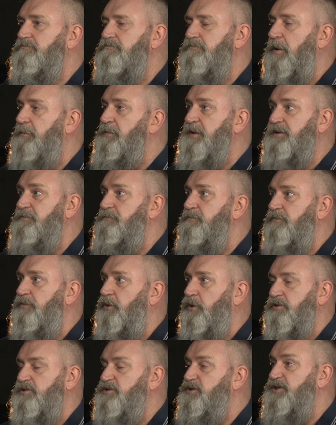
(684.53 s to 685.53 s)
maybe
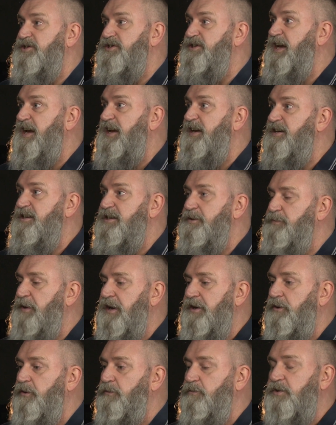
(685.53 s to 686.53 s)
up to 10,
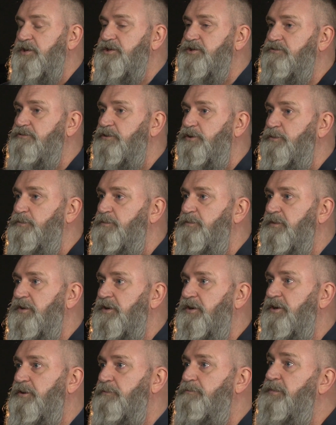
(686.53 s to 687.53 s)
depending on which group,
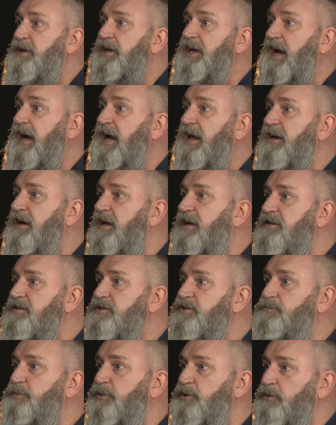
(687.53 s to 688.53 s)
BR
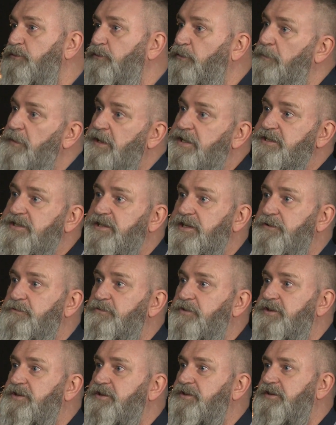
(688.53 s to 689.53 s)
lads, but you were mixed in
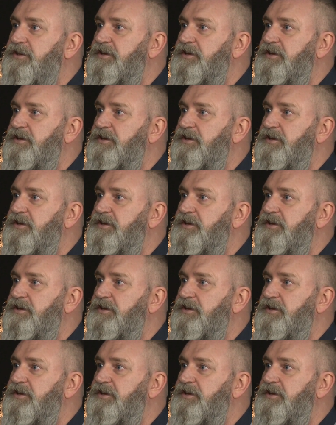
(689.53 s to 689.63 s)
with